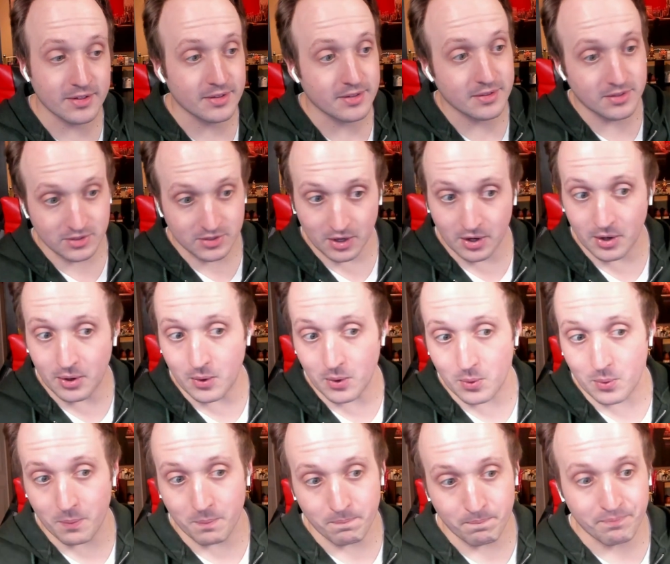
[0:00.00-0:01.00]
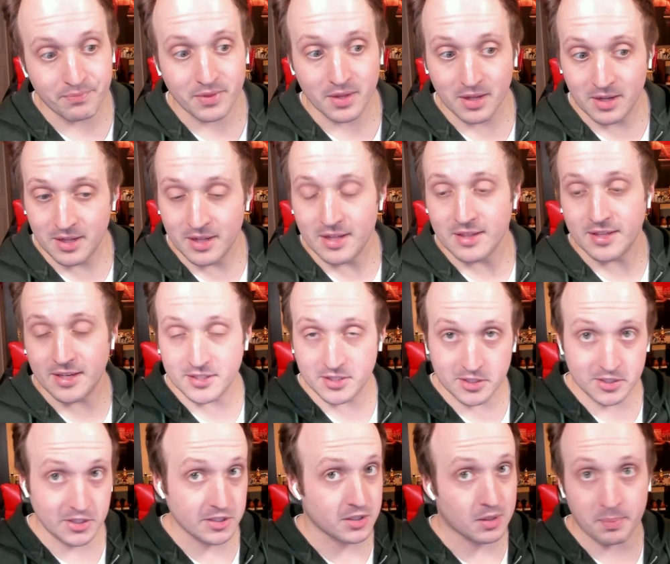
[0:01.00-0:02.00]
So this
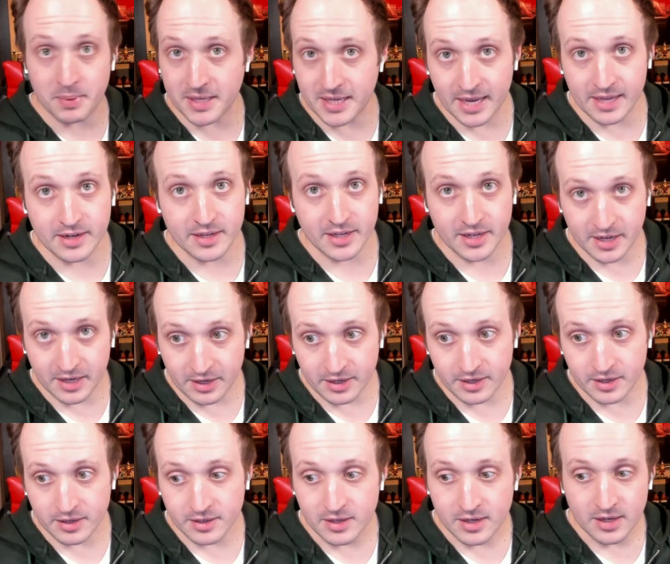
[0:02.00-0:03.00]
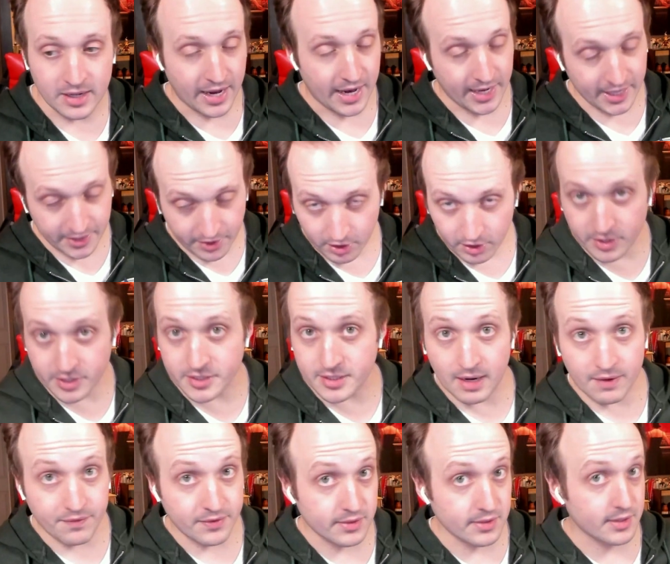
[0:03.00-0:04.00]
is just the beginning here. Einar is
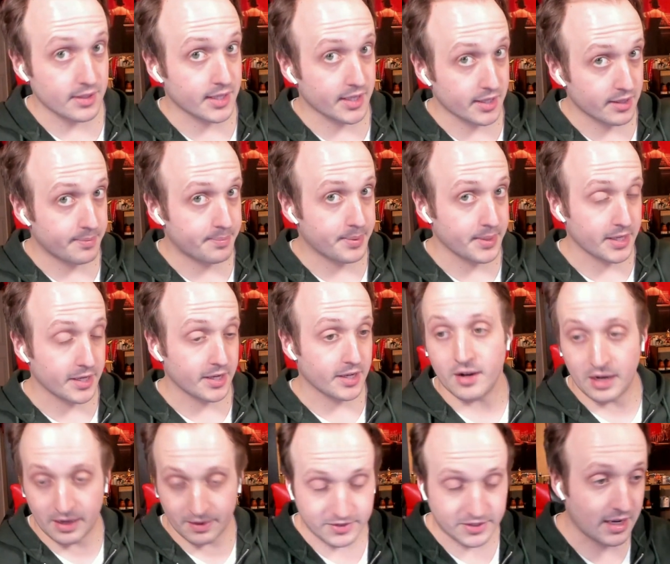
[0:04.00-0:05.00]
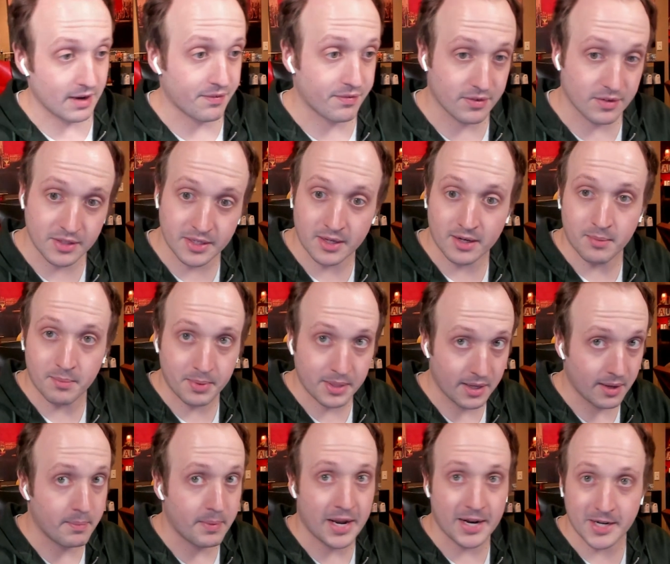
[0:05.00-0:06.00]
definitely going to be uh, definitely going to
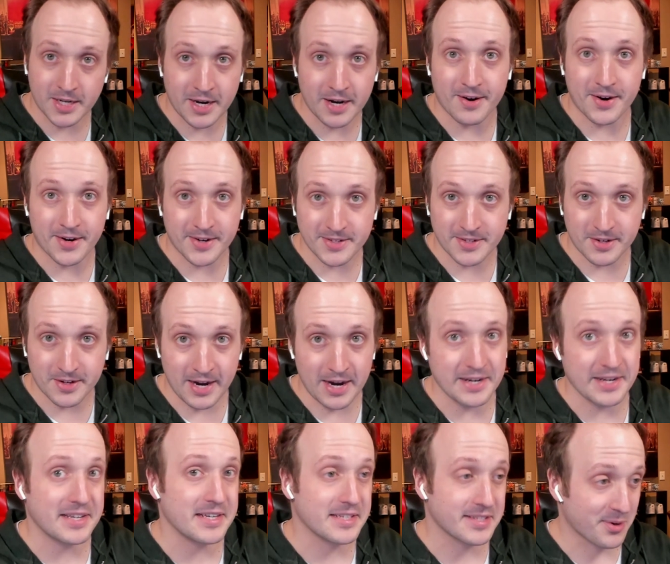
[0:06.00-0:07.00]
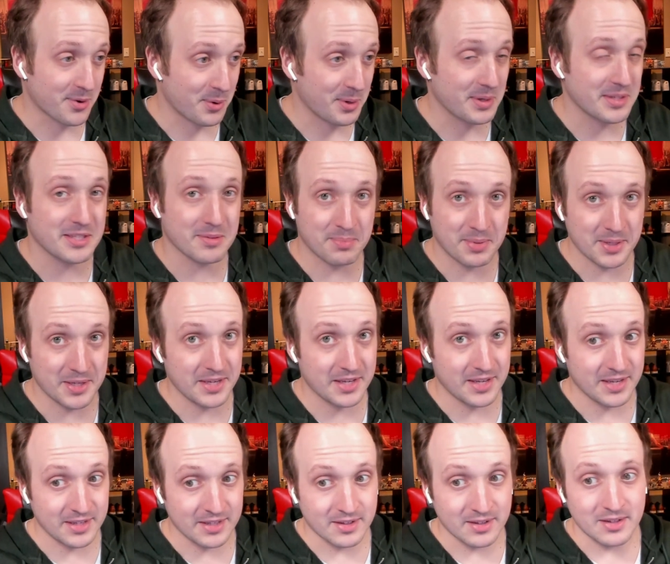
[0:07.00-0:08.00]
be a main character, and he's going to
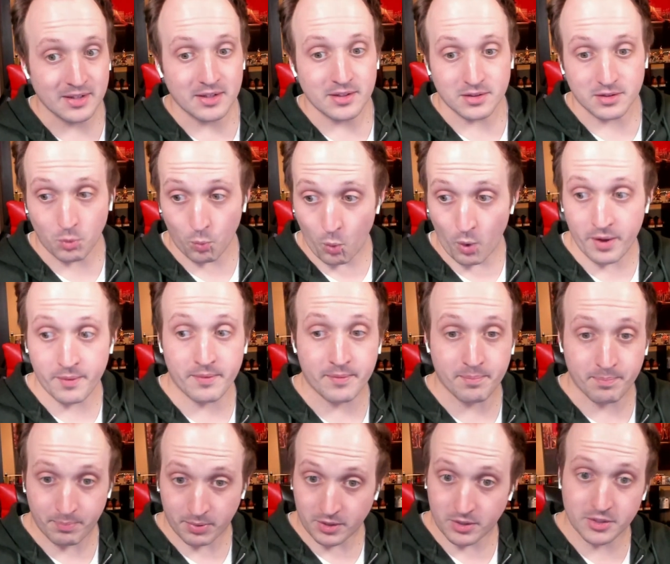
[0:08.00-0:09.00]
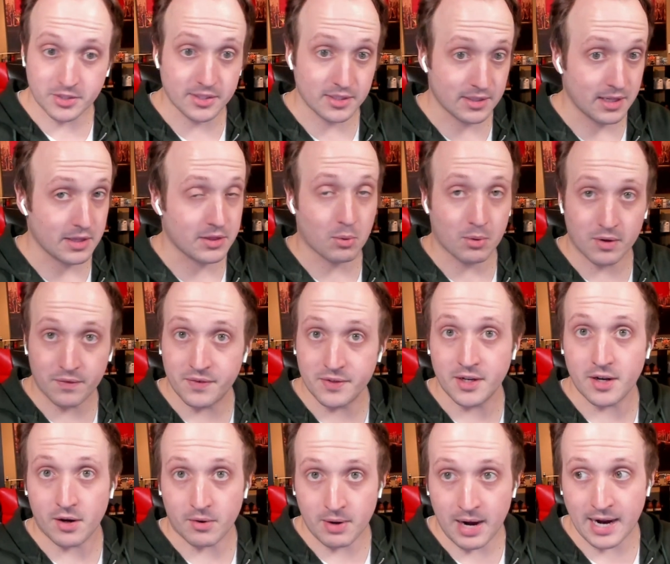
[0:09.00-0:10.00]
be the one person that Thorfinn
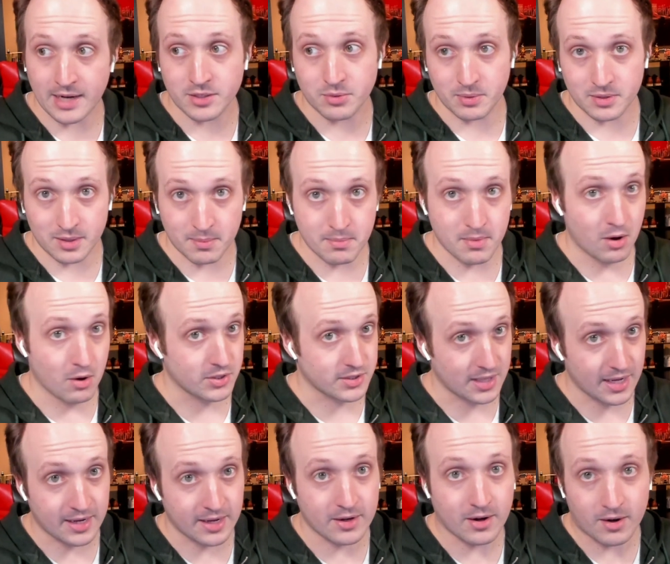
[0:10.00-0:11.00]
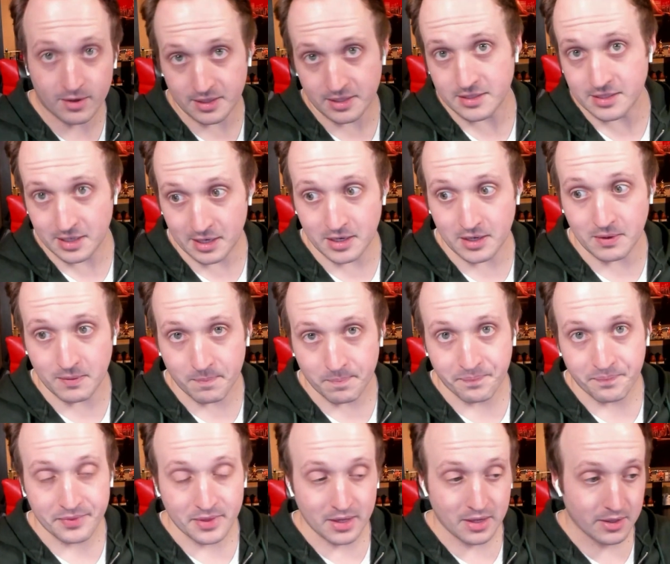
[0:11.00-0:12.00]
interacts with the most. I can already tell.
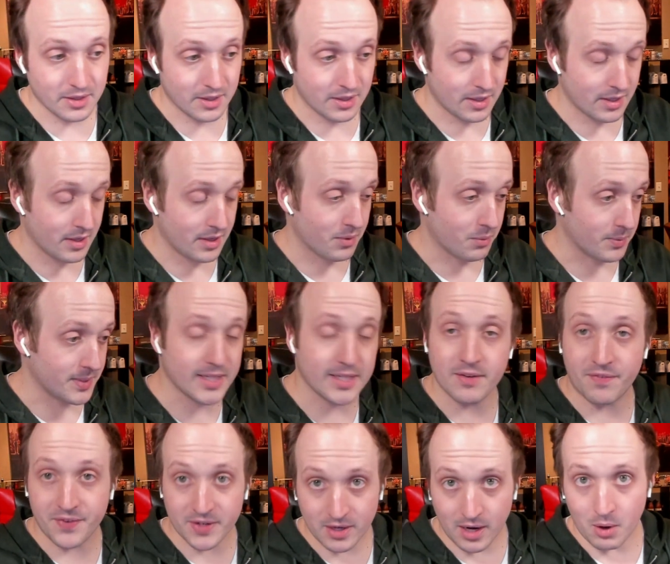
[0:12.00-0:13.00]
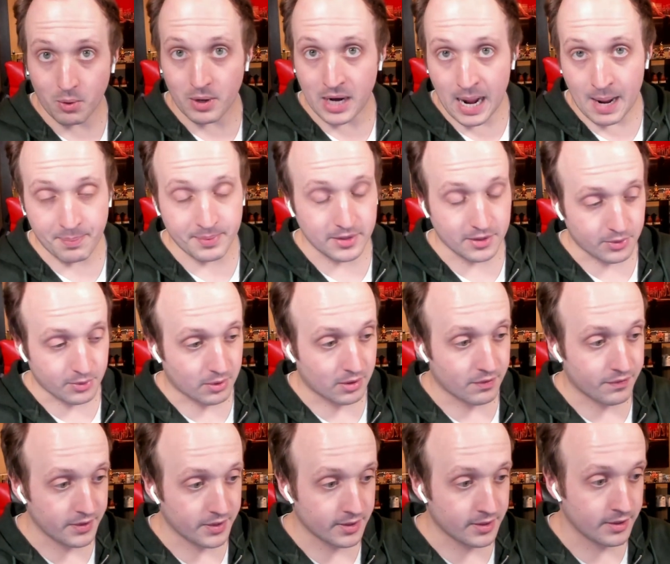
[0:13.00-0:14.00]
We need to figure out what happened to
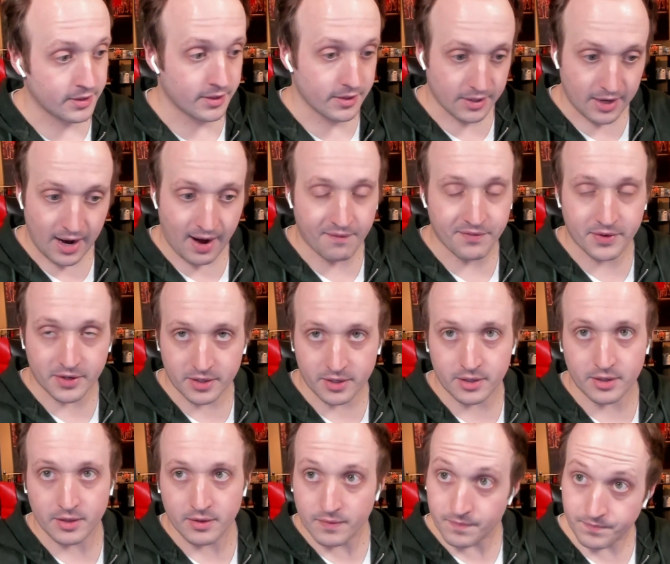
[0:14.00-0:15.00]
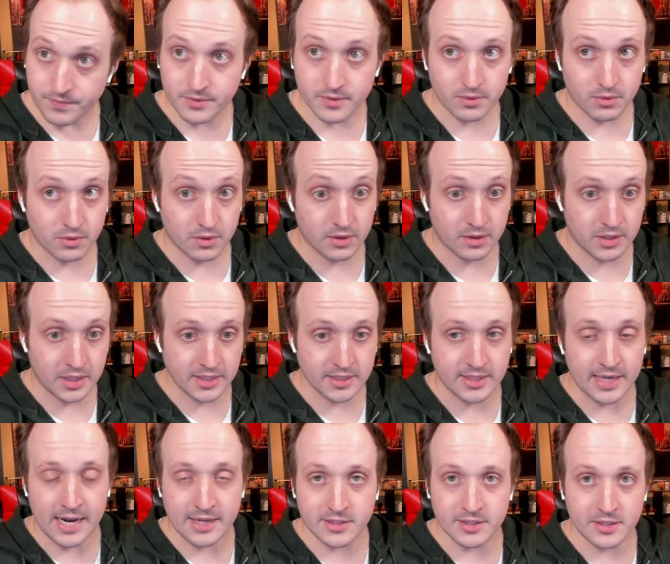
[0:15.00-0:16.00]
Thorfinn after the
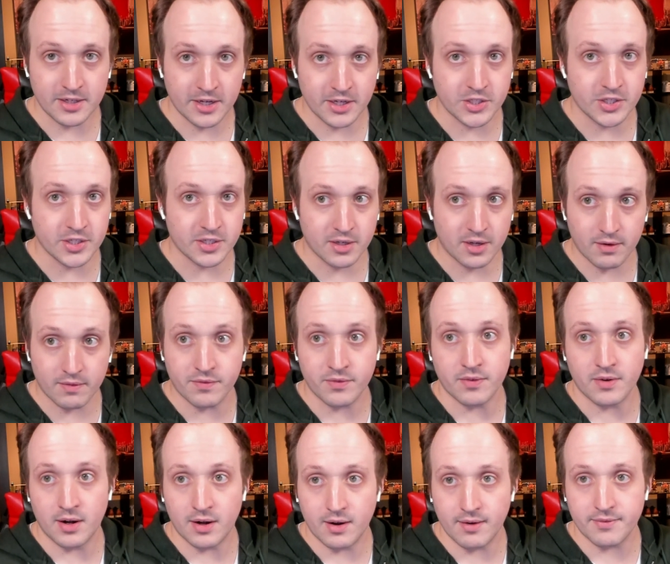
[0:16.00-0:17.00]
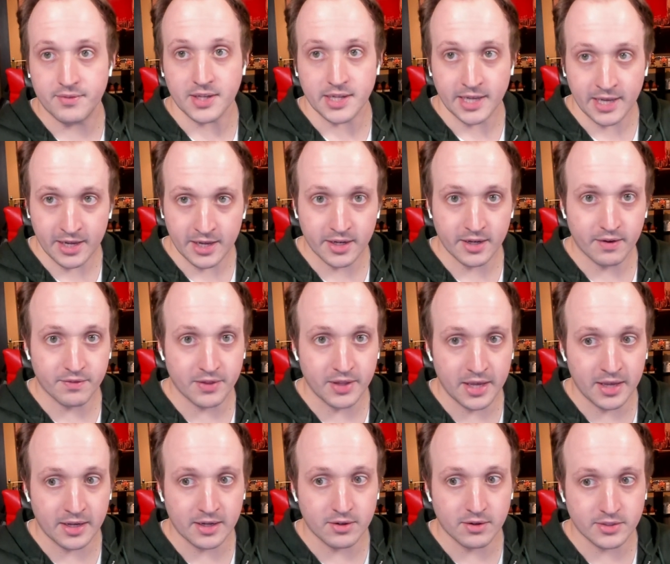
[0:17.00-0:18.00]
assassination of, of the king of the
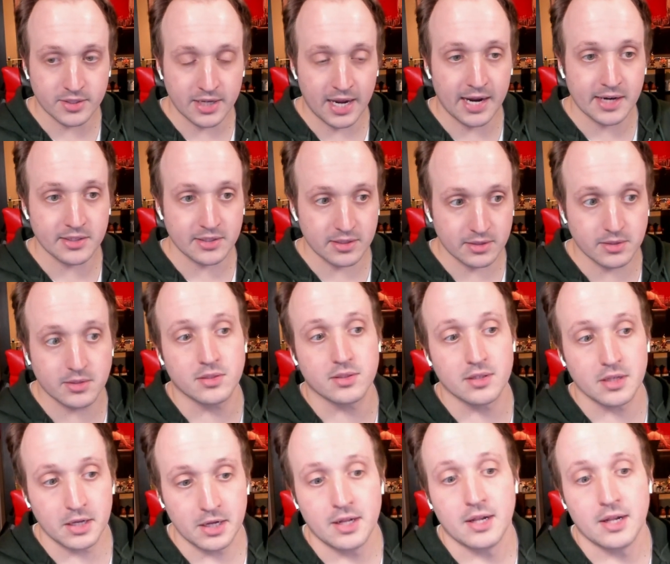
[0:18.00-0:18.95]
Anglo-Saxons.